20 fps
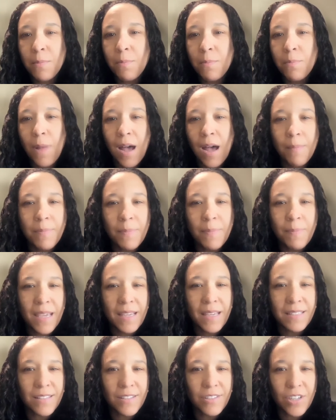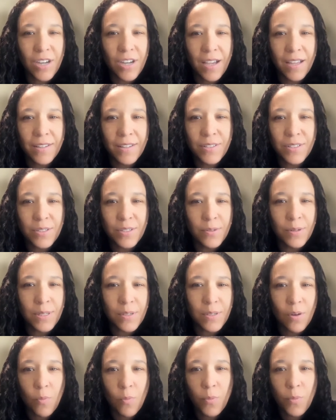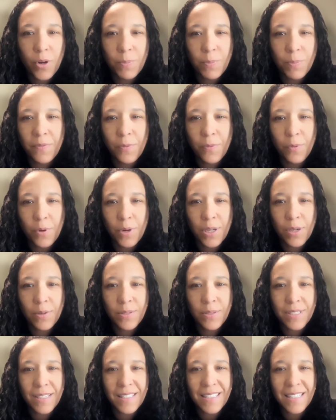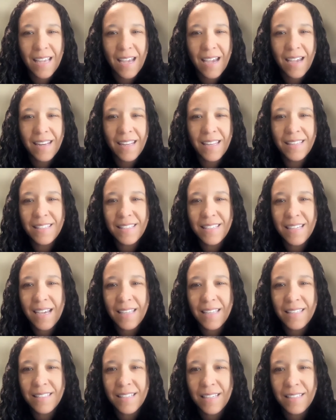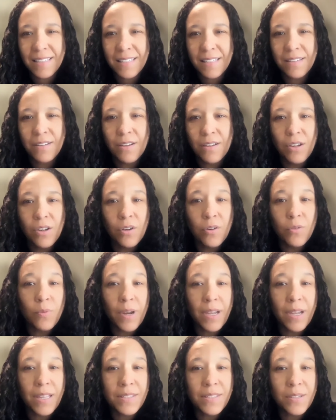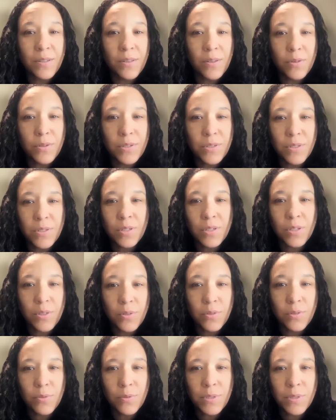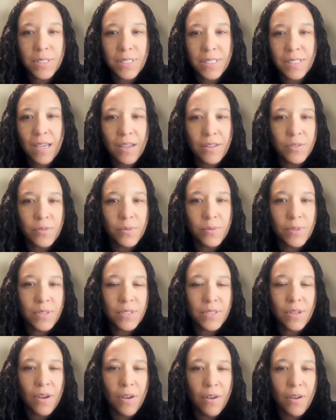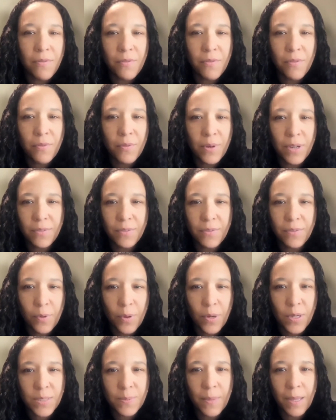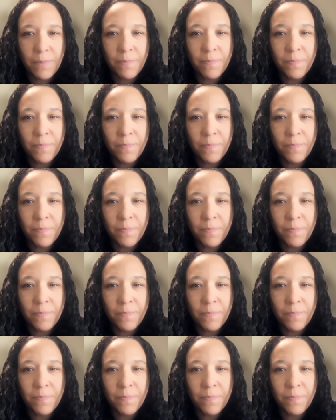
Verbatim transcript: Mom makes the child do his homework before he goes outside and dad doesn't, right? So there's two schedules of reinforcement,